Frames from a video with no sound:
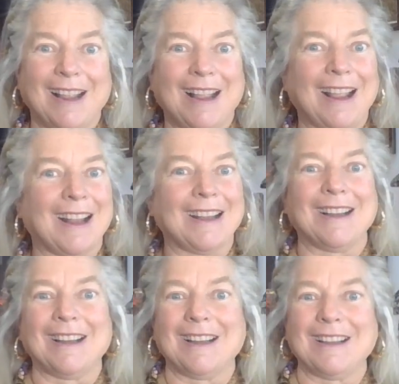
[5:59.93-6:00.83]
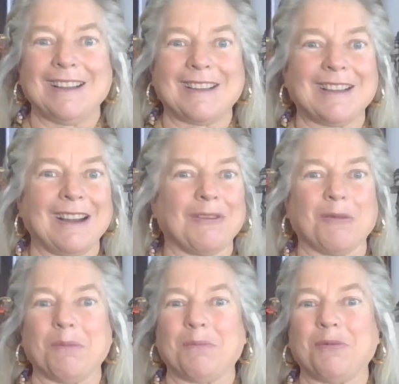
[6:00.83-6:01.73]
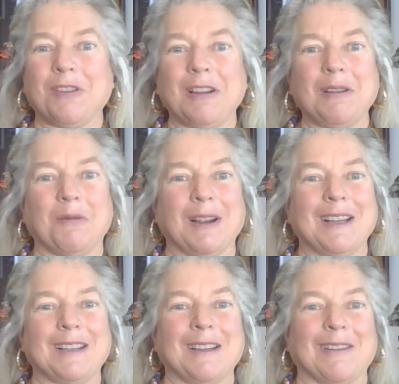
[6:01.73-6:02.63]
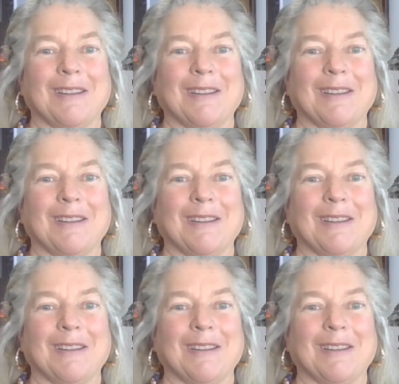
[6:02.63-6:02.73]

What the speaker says: and discover what brilliant ways there